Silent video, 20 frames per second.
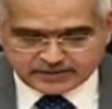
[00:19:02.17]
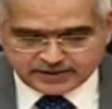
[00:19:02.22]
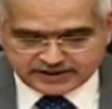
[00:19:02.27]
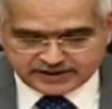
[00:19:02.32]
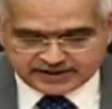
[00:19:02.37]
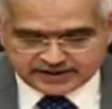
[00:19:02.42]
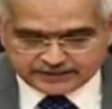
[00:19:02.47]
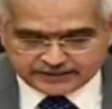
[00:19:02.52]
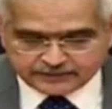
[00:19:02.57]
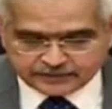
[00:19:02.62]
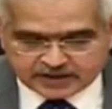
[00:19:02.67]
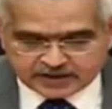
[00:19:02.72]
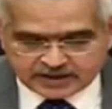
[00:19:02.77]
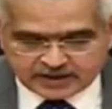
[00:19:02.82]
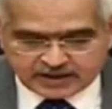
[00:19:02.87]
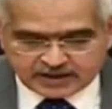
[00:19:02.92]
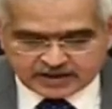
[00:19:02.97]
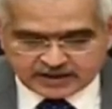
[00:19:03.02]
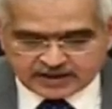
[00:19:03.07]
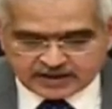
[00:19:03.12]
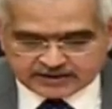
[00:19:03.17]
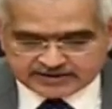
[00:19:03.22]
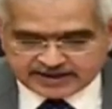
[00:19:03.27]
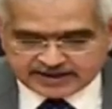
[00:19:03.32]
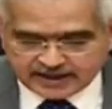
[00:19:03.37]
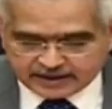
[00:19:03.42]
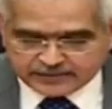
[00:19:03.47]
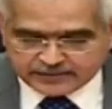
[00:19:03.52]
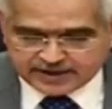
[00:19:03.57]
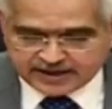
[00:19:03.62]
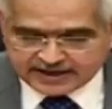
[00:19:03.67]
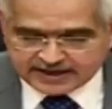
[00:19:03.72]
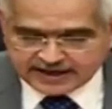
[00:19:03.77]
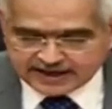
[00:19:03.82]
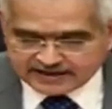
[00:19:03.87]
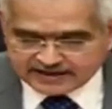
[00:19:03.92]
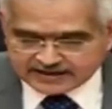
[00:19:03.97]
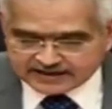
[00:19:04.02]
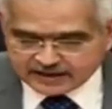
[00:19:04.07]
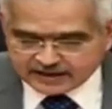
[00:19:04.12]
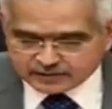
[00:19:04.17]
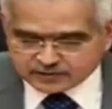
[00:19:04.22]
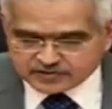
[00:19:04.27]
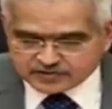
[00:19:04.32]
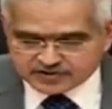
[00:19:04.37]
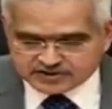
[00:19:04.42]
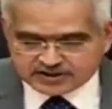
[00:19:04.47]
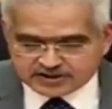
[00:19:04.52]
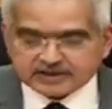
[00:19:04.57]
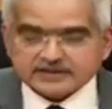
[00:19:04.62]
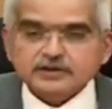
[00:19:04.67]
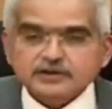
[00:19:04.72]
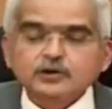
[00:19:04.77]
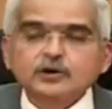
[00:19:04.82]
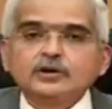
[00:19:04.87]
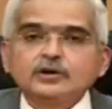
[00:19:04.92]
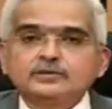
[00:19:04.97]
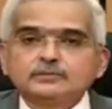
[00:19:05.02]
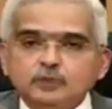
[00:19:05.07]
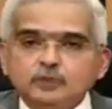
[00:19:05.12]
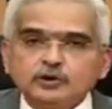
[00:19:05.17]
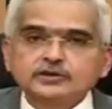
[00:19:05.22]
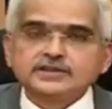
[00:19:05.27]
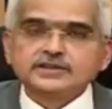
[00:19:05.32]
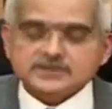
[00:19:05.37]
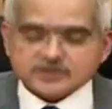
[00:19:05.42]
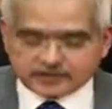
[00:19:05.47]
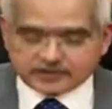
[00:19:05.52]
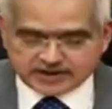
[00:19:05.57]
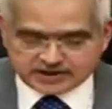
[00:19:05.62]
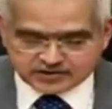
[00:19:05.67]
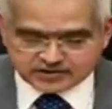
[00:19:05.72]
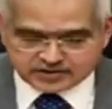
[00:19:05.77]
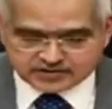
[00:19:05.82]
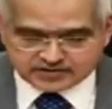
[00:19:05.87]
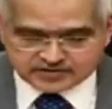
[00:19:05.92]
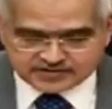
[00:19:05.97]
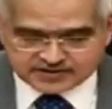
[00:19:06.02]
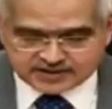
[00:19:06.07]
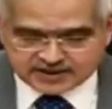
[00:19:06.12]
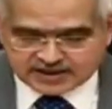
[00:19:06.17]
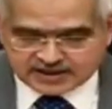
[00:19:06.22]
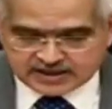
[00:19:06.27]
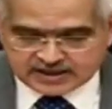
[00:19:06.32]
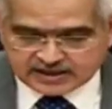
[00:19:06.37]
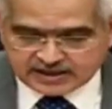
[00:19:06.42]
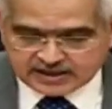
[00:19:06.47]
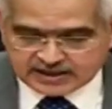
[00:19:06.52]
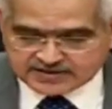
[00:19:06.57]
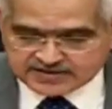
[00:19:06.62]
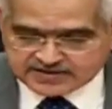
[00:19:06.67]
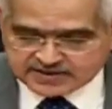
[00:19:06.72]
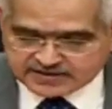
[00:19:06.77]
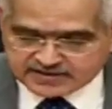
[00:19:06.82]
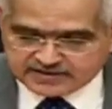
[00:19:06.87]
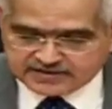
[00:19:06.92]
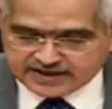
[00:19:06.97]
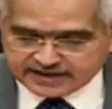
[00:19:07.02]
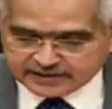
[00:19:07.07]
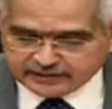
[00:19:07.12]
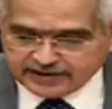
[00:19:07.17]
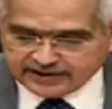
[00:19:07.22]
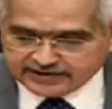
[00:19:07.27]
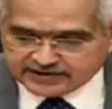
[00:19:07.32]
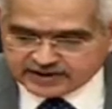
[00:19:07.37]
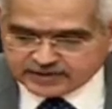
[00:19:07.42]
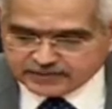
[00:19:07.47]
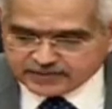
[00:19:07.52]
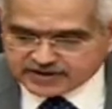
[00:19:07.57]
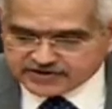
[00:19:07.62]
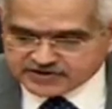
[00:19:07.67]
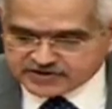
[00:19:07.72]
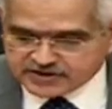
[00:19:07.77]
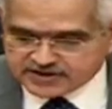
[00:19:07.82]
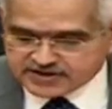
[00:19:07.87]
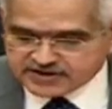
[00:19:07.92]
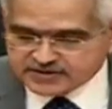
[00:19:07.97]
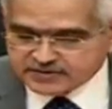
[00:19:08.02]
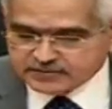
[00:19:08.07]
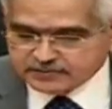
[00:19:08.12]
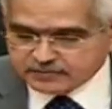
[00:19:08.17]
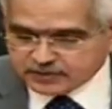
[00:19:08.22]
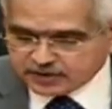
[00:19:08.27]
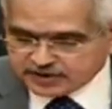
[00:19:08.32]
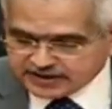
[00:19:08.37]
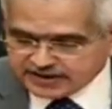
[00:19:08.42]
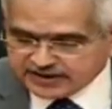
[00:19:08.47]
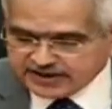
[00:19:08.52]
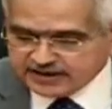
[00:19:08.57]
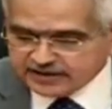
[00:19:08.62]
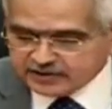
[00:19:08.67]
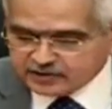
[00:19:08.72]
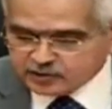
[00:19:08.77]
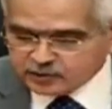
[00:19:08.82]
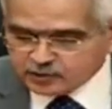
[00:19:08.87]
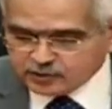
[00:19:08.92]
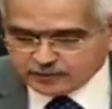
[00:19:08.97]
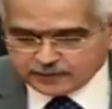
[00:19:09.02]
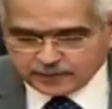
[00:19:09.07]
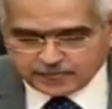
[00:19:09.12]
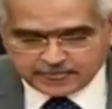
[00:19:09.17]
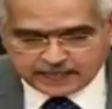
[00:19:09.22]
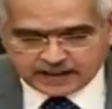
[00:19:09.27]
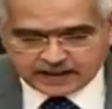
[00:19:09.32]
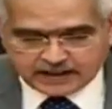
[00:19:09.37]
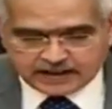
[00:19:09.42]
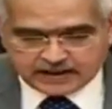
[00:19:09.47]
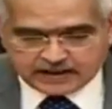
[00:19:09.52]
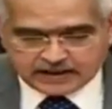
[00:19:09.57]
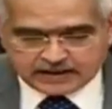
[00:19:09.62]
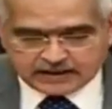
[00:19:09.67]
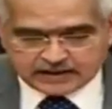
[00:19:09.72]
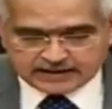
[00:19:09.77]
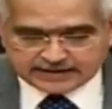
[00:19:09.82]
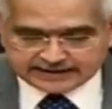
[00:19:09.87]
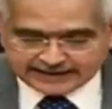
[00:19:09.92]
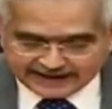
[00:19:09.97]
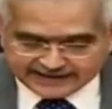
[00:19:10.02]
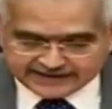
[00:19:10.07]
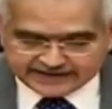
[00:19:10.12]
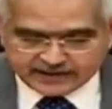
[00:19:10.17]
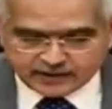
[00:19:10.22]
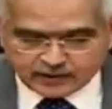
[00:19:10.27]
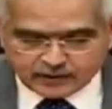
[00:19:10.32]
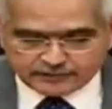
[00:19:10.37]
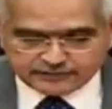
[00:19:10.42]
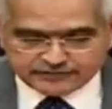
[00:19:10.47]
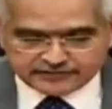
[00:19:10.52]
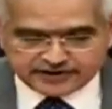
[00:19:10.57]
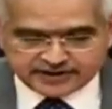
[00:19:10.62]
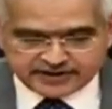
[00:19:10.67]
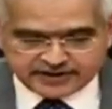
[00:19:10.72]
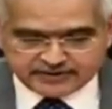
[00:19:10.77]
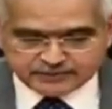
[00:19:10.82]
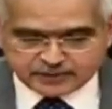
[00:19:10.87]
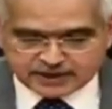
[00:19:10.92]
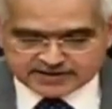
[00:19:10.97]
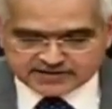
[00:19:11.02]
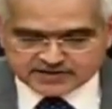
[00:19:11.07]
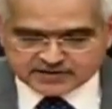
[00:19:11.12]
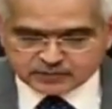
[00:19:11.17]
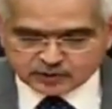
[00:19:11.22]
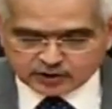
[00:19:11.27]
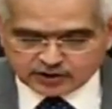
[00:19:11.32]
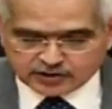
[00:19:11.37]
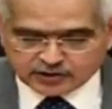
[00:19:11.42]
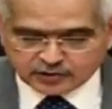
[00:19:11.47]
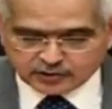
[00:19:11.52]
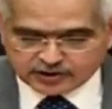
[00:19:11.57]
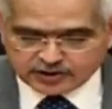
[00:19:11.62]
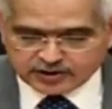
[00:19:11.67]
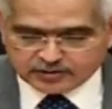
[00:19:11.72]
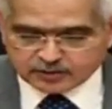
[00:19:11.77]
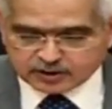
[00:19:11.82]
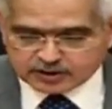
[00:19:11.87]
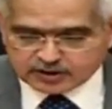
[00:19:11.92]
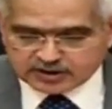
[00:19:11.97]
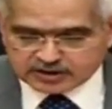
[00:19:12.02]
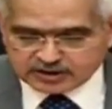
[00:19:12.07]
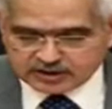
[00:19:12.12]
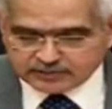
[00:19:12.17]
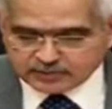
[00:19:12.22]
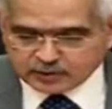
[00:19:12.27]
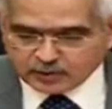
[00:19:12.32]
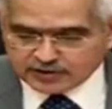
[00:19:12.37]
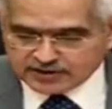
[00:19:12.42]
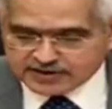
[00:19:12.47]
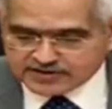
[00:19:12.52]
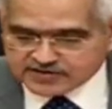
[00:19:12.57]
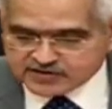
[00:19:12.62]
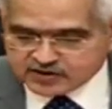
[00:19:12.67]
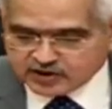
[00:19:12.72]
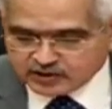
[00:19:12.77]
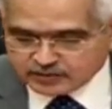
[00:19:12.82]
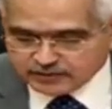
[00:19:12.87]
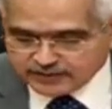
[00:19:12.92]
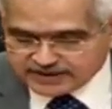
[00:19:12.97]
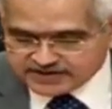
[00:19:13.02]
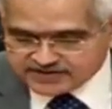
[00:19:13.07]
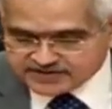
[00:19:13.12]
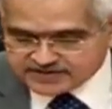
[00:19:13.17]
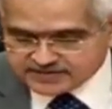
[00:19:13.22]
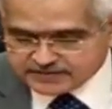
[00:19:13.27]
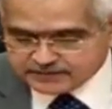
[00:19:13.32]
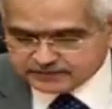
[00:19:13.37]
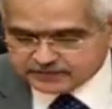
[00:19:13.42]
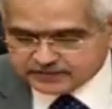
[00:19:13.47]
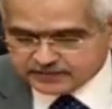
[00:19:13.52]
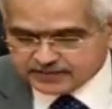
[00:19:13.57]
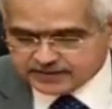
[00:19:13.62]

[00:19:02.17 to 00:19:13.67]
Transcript: the media, the RBI had announced on both these occasions certain regulatory measures pertaining to granting of 3 months moratorium on term loan installments.